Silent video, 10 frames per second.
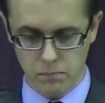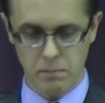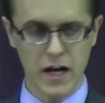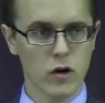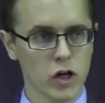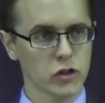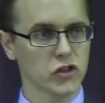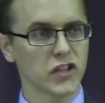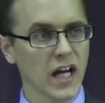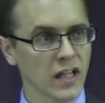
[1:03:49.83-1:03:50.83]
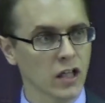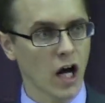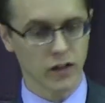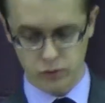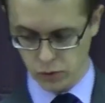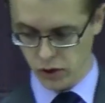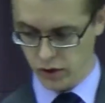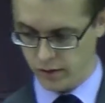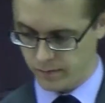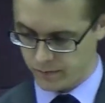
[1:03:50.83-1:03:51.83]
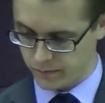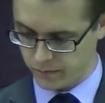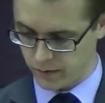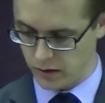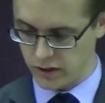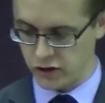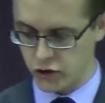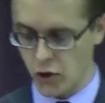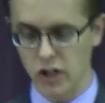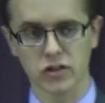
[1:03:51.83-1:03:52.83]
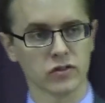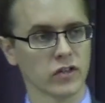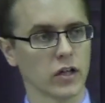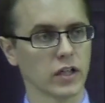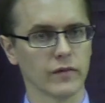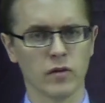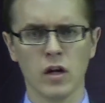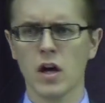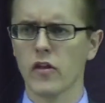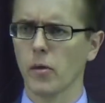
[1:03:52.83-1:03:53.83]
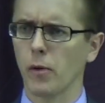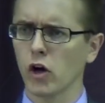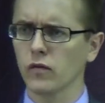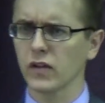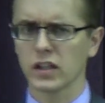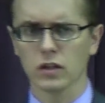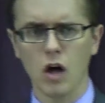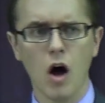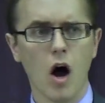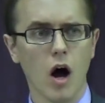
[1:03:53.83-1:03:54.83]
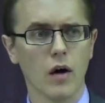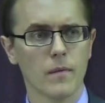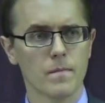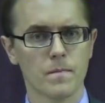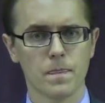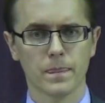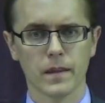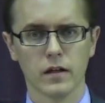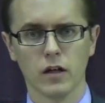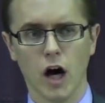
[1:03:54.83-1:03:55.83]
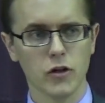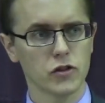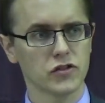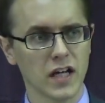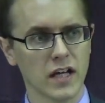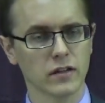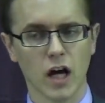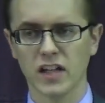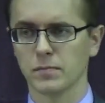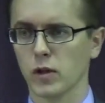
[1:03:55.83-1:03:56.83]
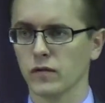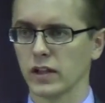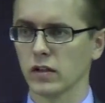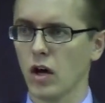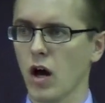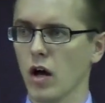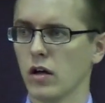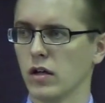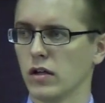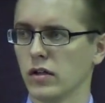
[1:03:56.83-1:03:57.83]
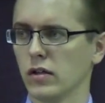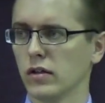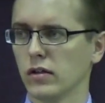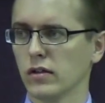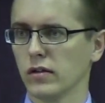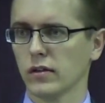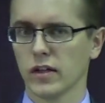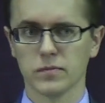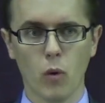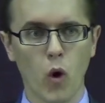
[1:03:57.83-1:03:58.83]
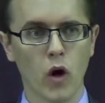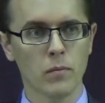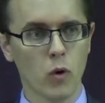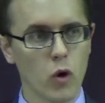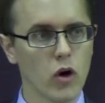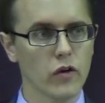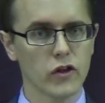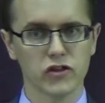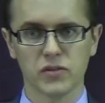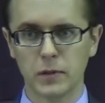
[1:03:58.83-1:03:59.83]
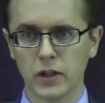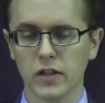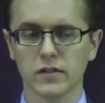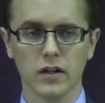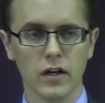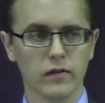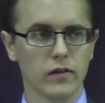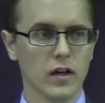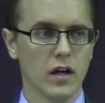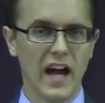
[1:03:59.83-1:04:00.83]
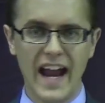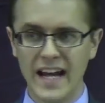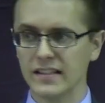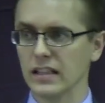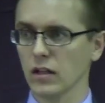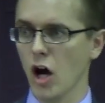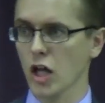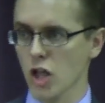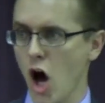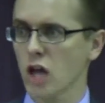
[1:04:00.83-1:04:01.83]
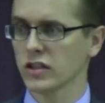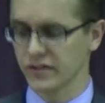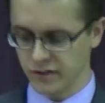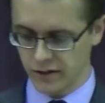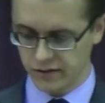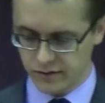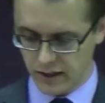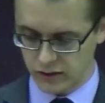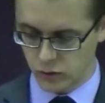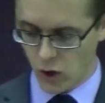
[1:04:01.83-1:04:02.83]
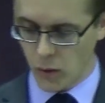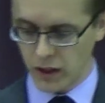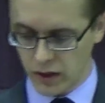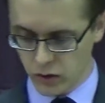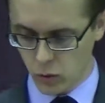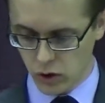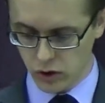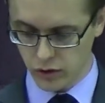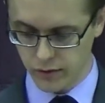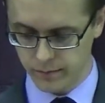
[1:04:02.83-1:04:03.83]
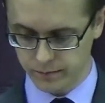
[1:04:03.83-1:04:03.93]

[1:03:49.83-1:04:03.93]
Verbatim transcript: Better understand God's word, the instructions that are given, the perfect law. Understand God's perfect law. Because more and more, there's a spirit of anti-law, lawlessness that's growing in the world.